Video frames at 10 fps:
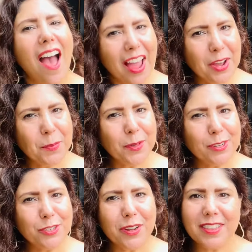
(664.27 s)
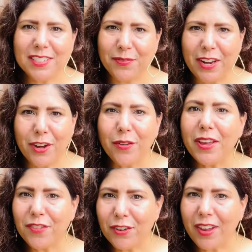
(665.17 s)
I hope you enjoyed this video.
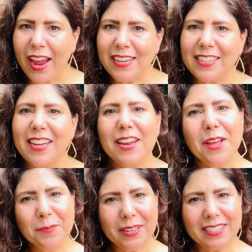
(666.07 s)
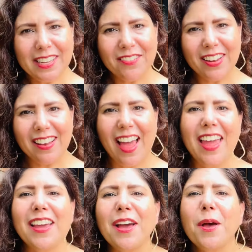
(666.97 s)
If you liked it, please give it a
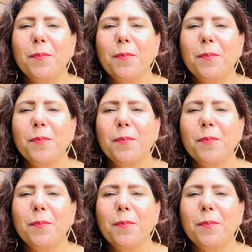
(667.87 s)
like.